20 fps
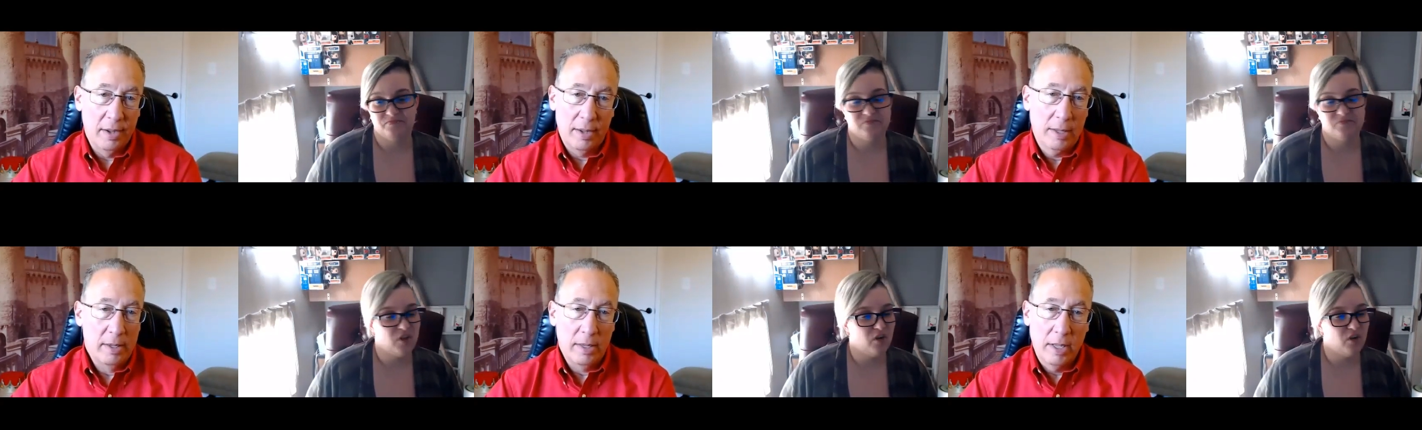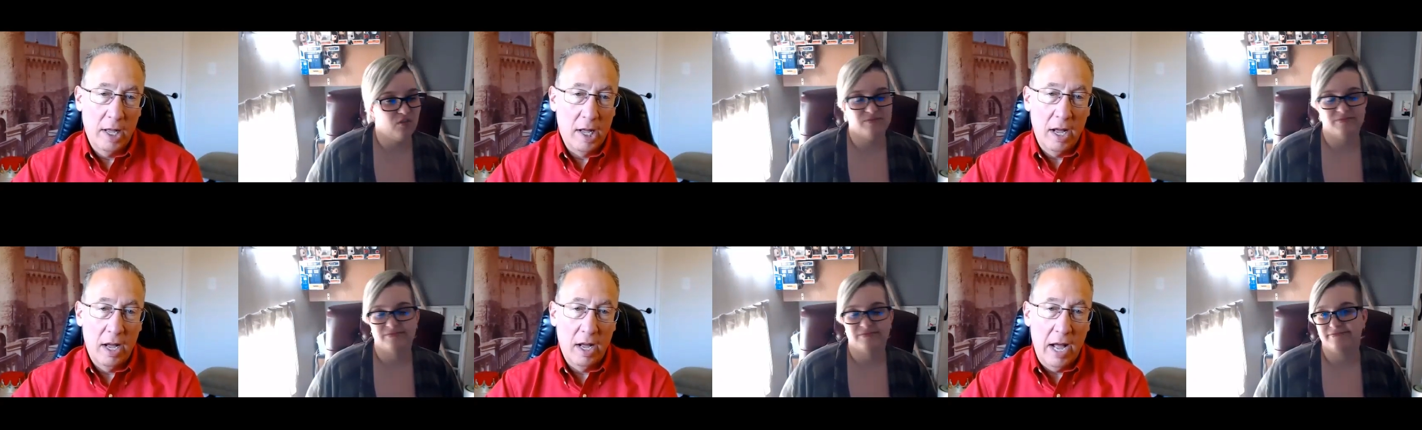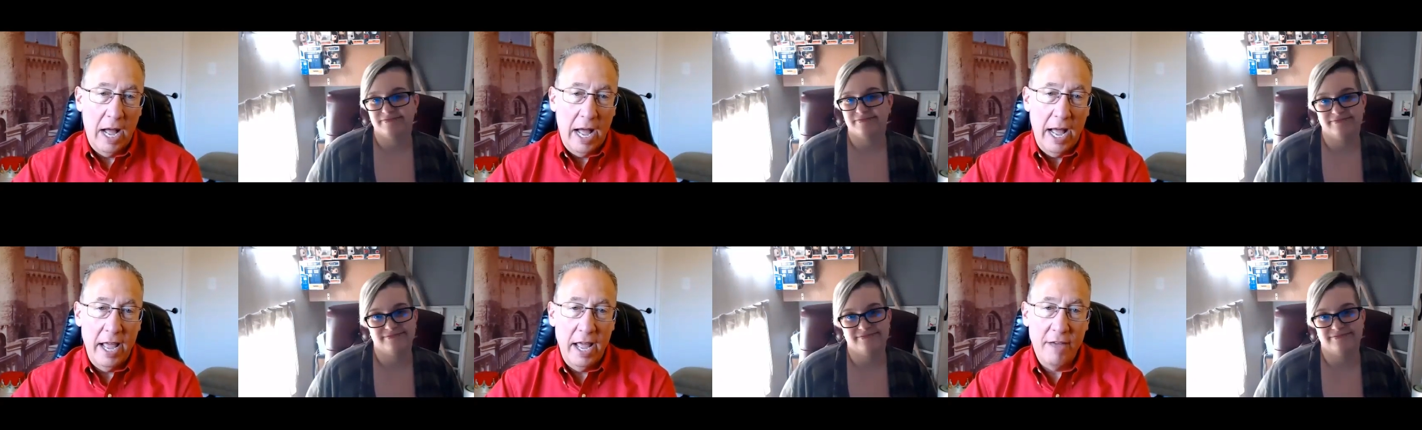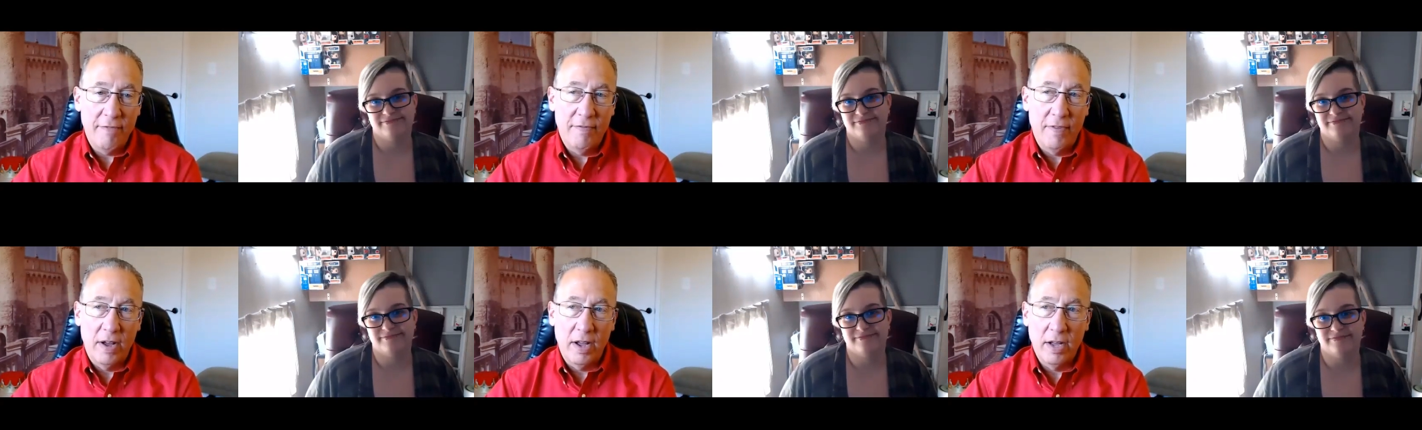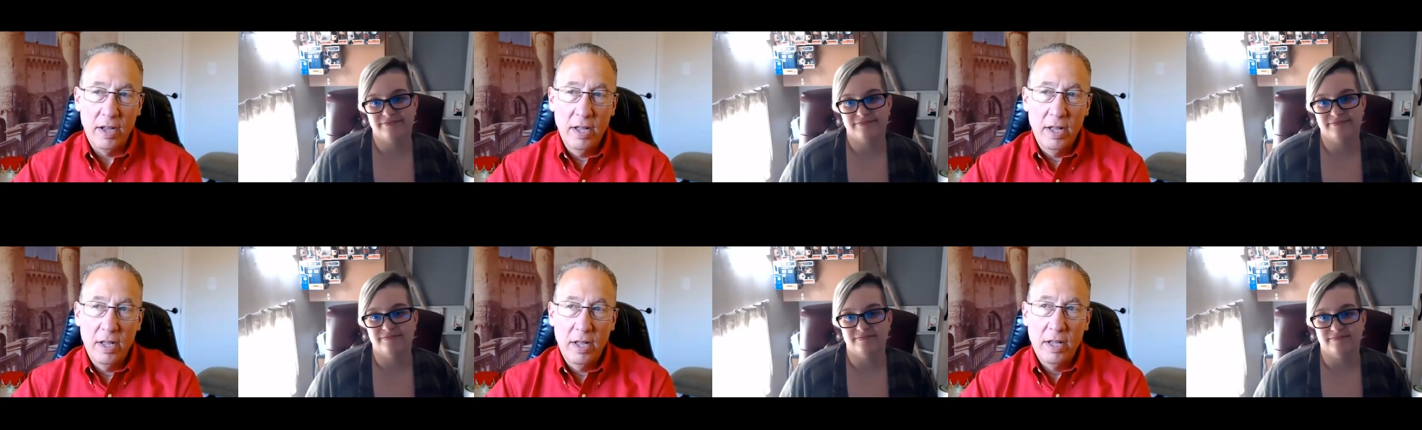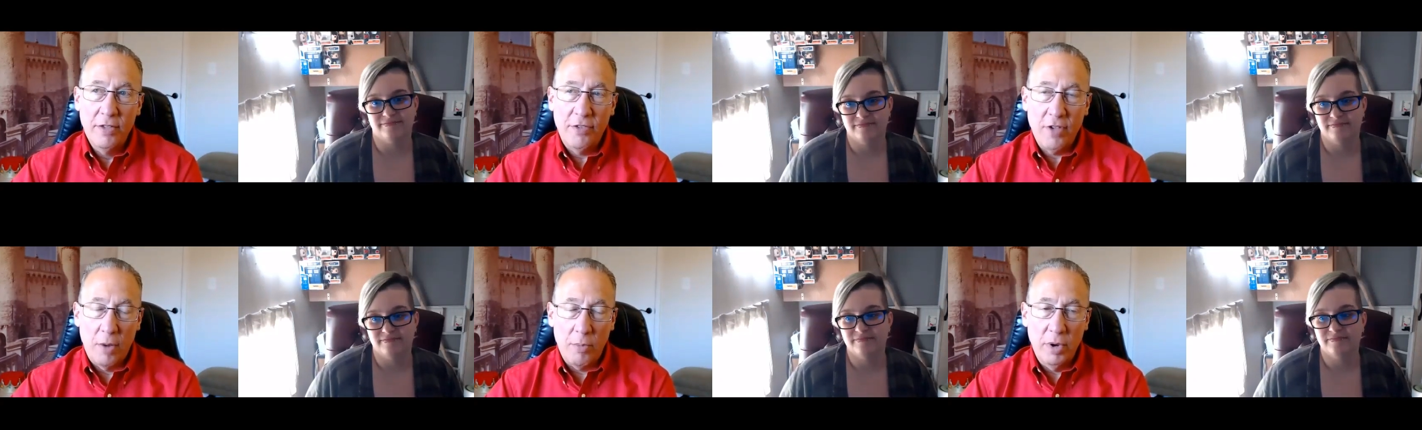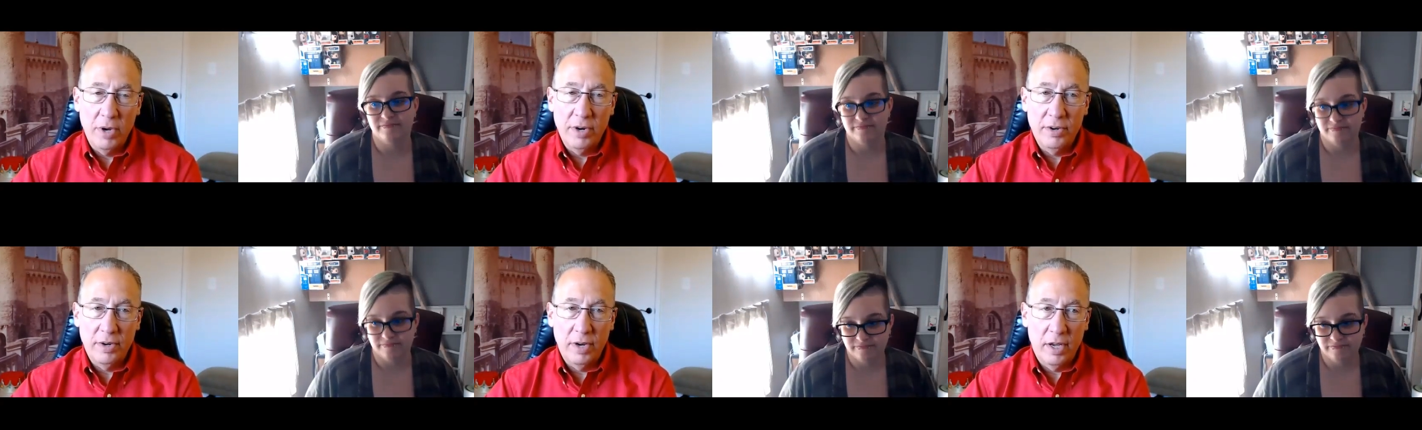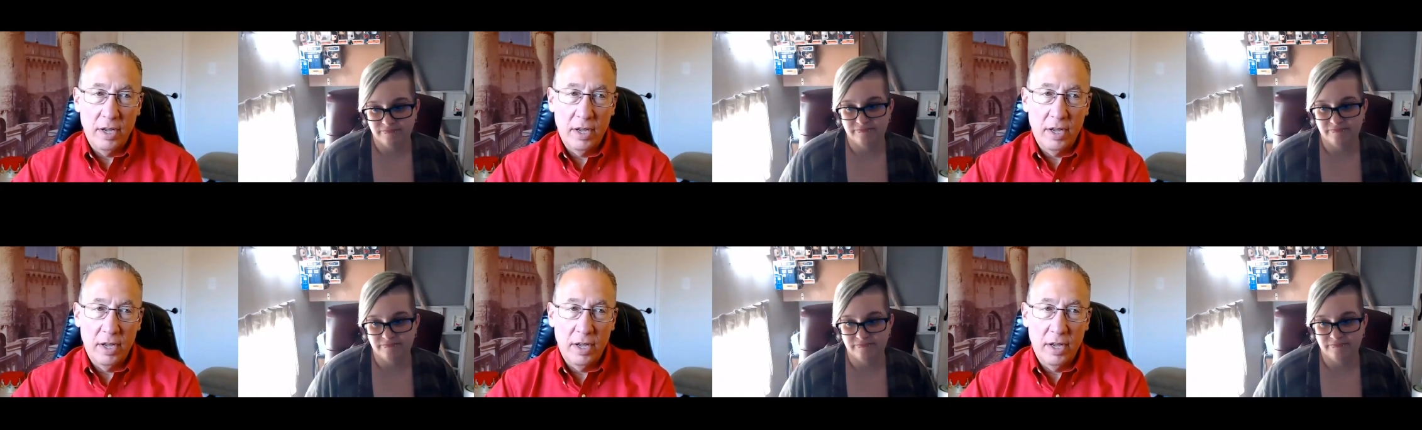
Speaker 1: Yeah. I have someone